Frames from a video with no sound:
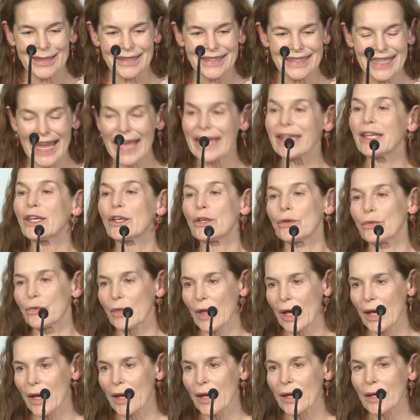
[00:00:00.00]
take you
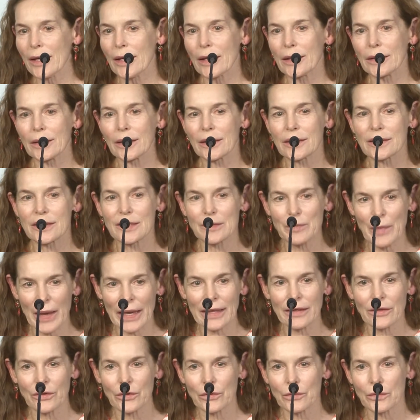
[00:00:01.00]
there and
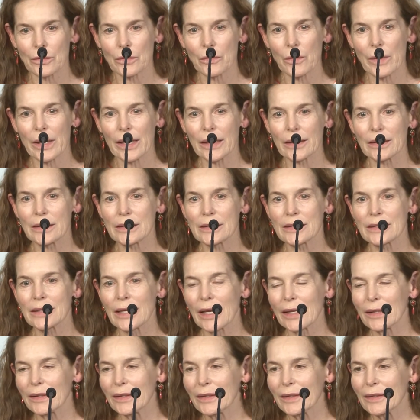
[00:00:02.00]
expand your awareness,
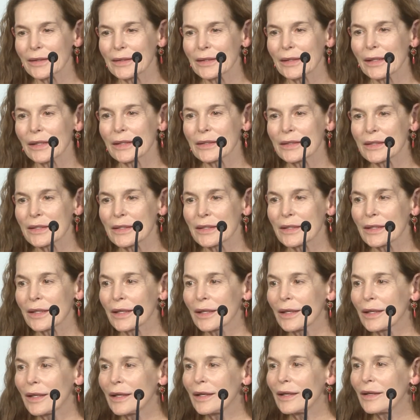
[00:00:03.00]
and it is
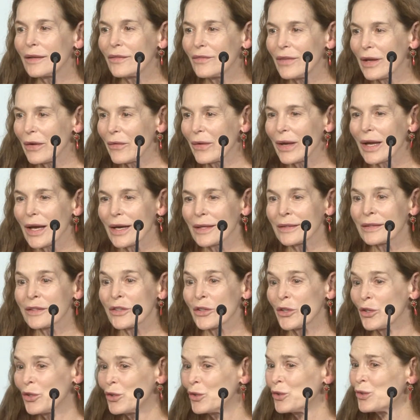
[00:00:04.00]
very
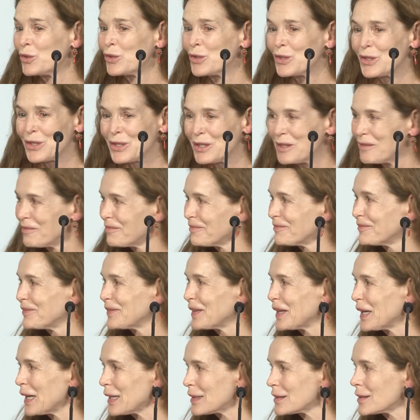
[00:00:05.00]
underused
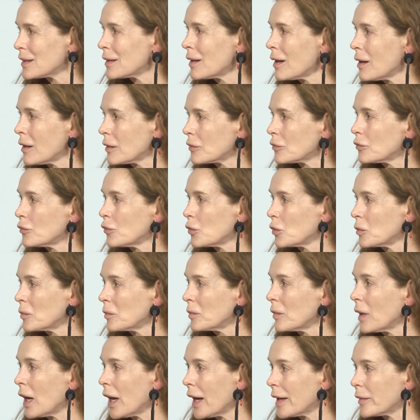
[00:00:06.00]
as an art
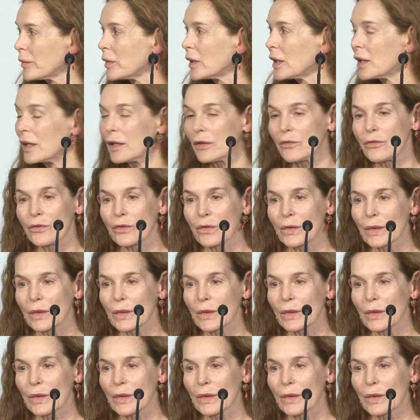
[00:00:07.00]
form, I believe.